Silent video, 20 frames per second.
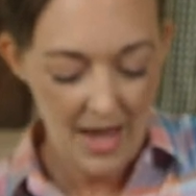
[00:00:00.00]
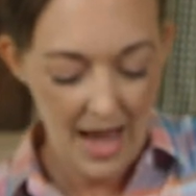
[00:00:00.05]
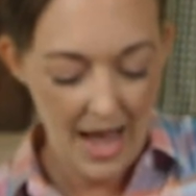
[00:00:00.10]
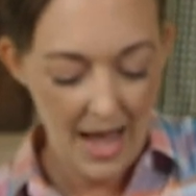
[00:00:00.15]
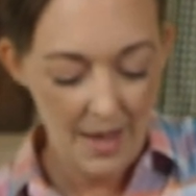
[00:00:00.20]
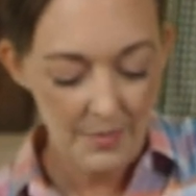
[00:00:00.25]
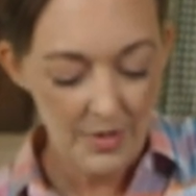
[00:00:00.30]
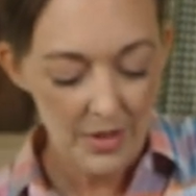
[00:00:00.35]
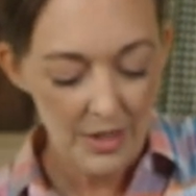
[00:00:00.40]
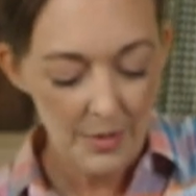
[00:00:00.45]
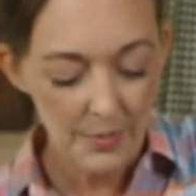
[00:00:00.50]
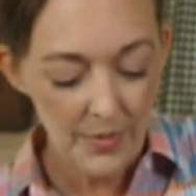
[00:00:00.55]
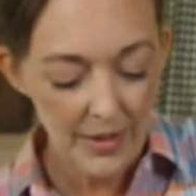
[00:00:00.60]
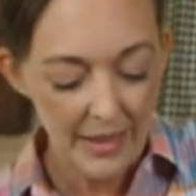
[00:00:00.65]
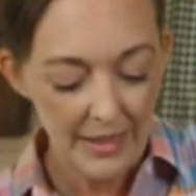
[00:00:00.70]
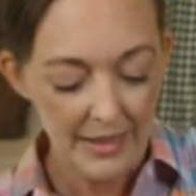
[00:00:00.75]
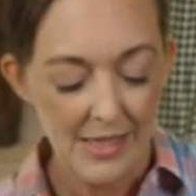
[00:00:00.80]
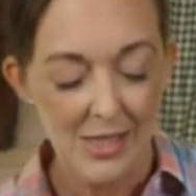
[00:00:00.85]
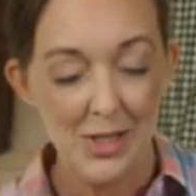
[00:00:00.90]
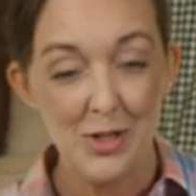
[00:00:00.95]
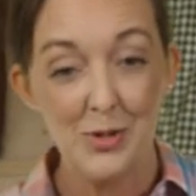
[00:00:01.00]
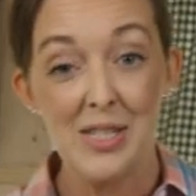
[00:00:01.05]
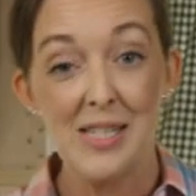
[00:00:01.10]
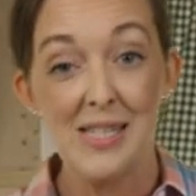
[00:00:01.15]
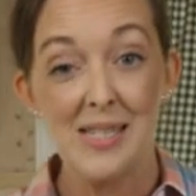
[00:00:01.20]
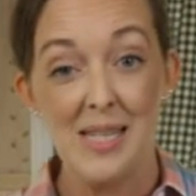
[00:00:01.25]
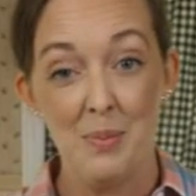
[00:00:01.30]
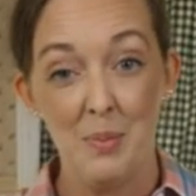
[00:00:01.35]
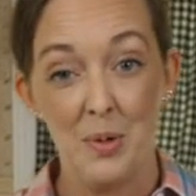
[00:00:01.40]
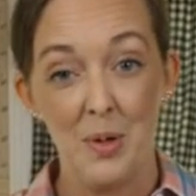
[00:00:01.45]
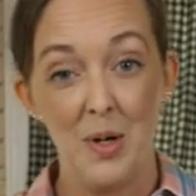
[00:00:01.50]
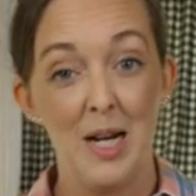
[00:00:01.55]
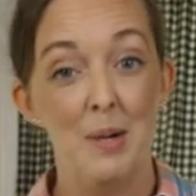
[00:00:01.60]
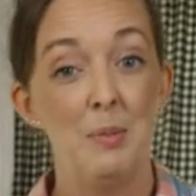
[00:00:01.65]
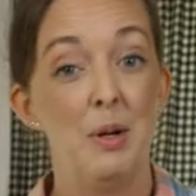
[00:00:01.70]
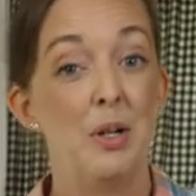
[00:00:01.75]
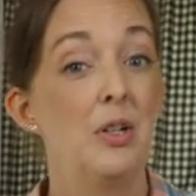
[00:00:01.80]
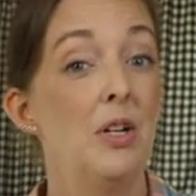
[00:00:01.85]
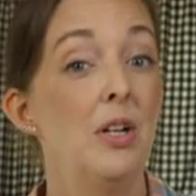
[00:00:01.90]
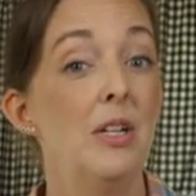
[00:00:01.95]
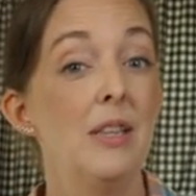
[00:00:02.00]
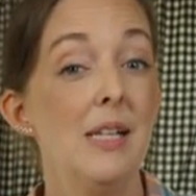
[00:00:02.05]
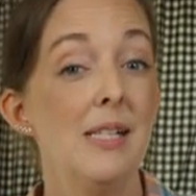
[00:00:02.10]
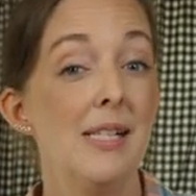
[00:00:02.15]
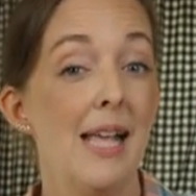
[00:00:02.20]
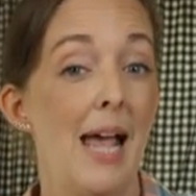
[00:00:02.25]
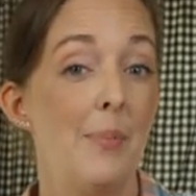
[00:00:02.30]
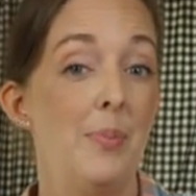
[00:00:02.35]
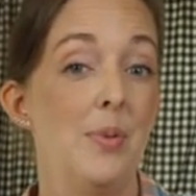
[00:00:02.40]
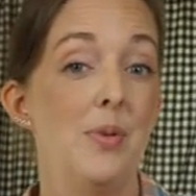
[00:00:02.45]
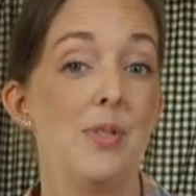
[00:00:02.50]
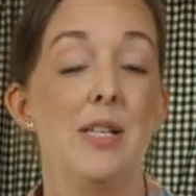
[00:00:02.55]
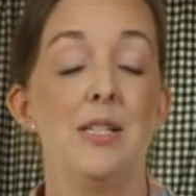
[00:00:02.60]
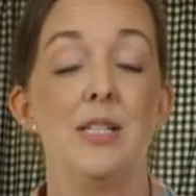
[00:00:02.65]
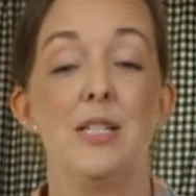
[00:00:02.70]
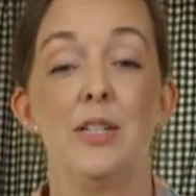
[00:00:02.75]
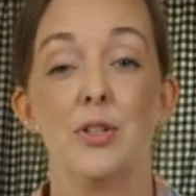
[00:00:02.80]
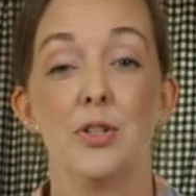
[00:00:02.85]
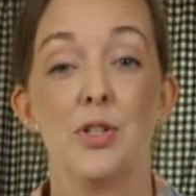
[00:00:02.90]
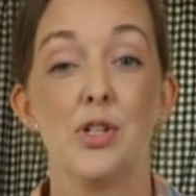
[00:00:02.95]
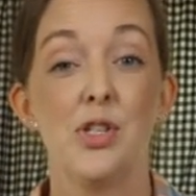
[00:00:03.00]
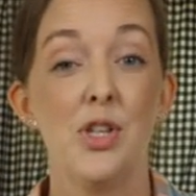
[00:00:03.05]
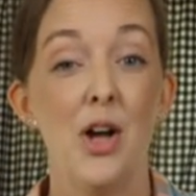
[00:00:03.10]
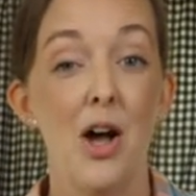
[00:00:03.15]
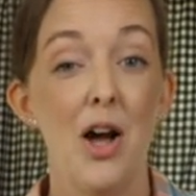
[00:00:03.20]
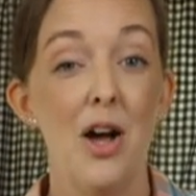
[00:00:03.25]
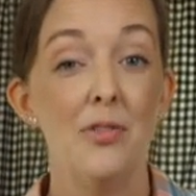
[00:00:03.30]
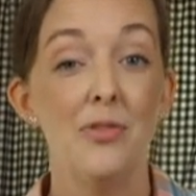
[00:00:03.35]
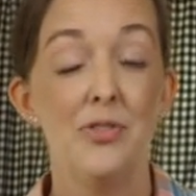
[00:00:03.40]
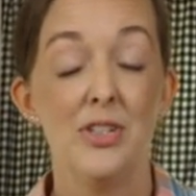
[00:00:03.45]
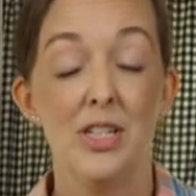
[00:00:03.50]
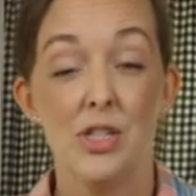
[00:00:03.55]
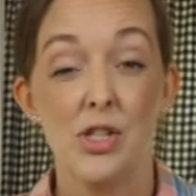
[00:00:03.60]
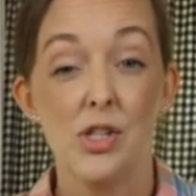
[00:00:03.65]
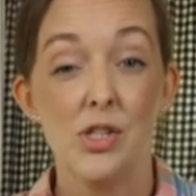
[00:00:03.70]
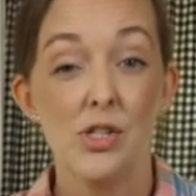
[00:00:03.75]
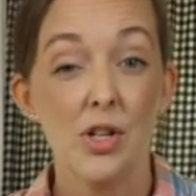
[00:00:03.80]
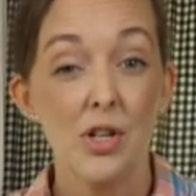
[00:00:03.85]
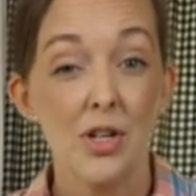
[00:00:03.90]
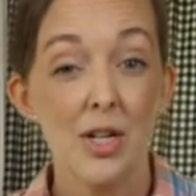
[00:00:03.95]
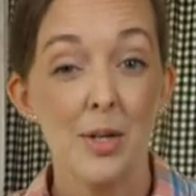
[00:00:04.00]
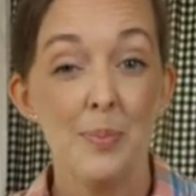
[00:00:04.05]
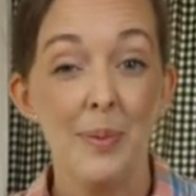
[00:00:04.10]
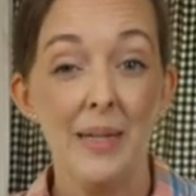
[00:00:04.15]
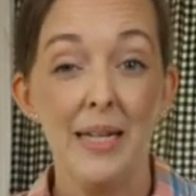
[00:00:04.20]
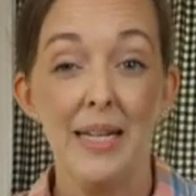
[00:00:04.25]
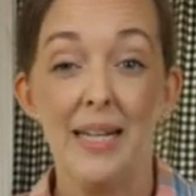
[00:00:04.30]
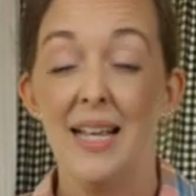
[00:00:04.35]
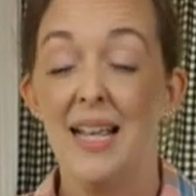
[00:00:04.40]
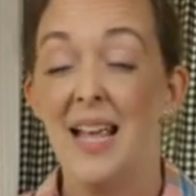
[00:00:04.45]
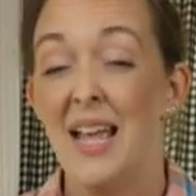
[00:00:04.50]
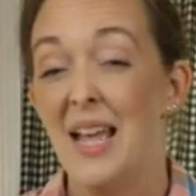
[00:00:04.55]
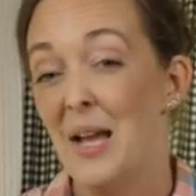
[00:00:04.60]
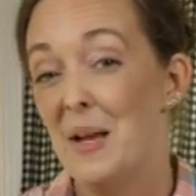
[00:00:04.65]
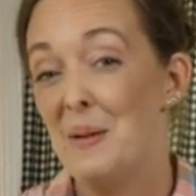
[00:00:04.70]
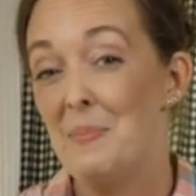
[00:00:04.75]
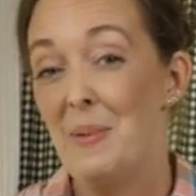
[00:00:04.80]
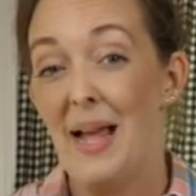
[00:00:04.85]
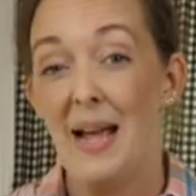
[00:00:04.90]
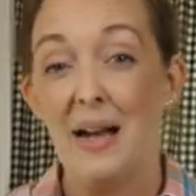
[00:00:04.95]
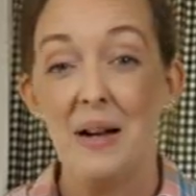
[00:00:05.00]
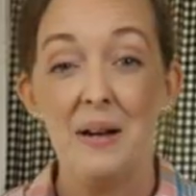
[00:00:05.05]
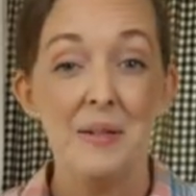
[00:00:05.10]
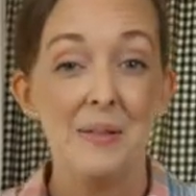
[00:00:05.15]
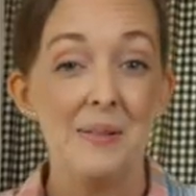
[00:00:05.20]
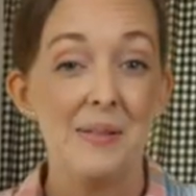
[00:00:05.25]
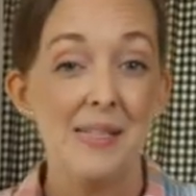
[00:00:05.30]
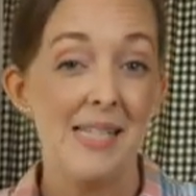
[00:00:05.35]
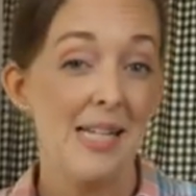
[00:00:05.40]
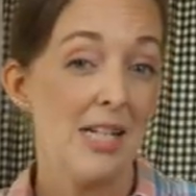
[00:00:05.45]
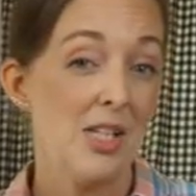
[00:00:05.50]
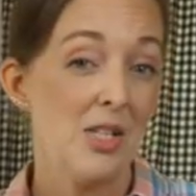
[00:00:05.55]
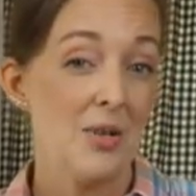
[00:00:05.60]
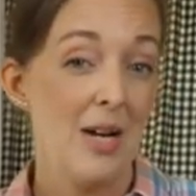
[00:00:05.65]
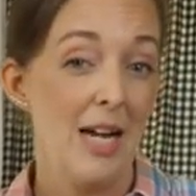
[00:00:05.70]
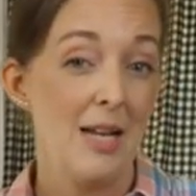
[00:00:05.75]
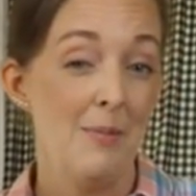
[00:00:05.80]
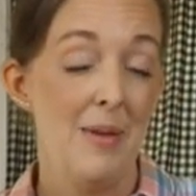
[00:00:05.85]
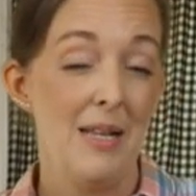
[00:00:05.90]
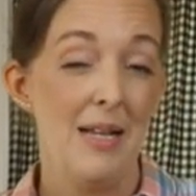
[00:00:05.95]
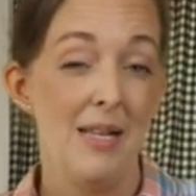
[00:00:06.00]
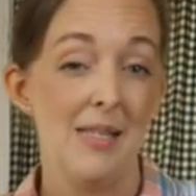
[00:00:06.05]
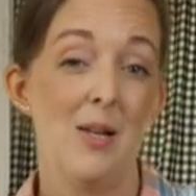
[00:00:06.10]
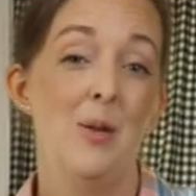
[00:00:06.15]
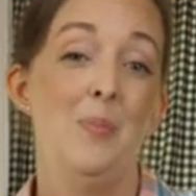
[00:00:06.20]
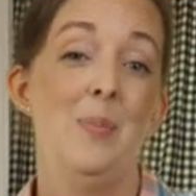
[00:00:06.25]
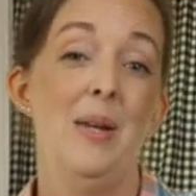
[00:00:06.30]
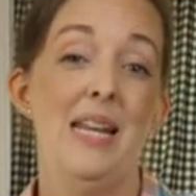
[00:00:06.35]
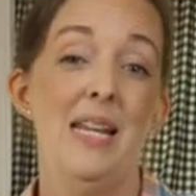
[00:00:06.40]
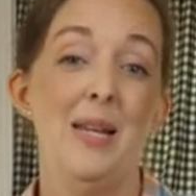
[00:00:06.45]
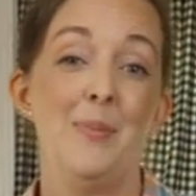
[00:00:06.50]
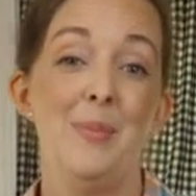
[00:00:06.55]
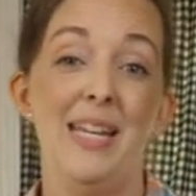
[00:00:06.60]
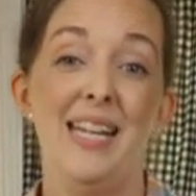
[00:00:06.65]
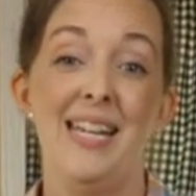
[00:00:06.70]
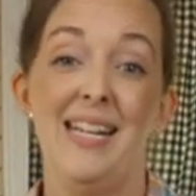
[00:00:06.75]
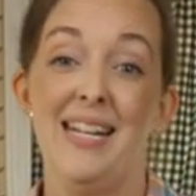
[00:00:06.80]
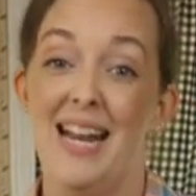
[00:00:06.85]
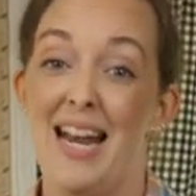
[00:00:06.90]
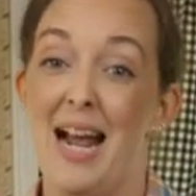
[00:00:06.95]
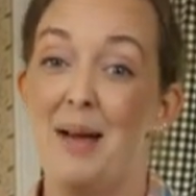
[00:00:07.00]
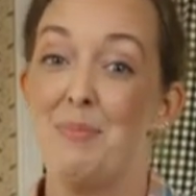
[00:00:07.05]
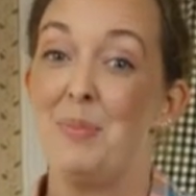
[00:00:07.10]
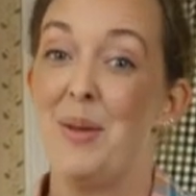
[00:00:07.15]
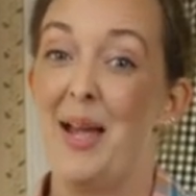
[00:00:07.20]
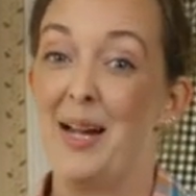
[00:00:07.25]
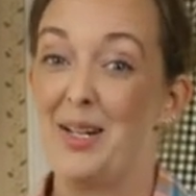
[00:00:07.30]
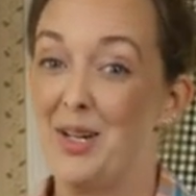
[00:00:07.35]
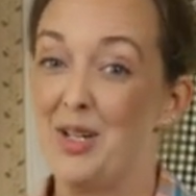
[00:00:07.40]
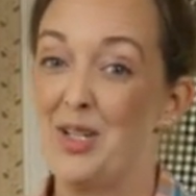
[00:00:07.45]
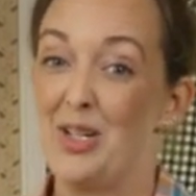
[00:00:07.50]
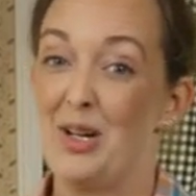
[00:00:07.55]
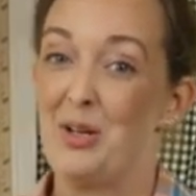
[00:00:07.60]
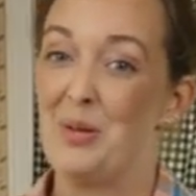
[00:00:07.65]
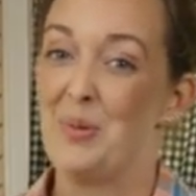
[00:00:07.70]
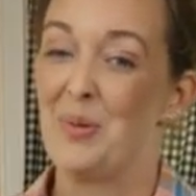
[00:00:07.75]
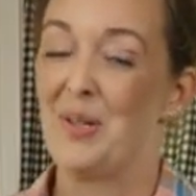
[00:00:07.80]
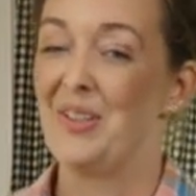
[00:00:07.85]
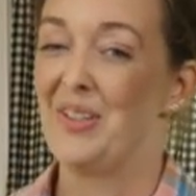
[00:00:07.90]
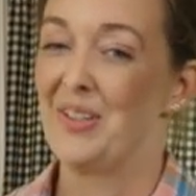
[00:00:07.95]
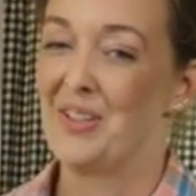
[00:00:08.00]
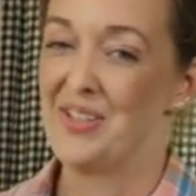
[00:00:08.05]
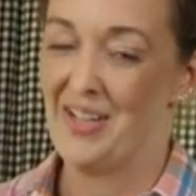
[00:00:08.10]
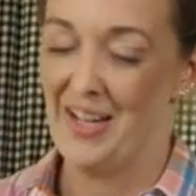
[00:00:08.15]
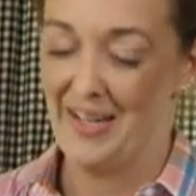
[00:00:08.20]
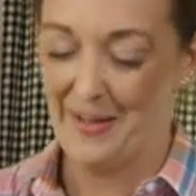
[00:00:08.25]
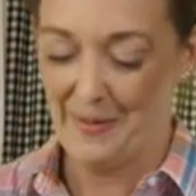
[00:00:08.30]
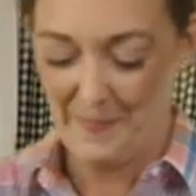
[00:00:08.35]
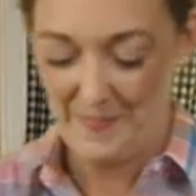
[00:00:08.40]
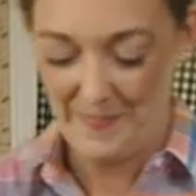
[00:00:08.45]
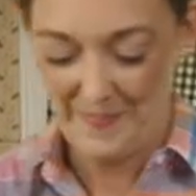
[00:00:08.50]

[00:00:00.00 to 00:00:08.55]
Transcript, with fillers: I'm going to bring this to a simmer, and I'm going to cook these apples until they're soft and syrupy, about 6 or 8 minutes on medium heat, and I'll be back to show you what it looks like.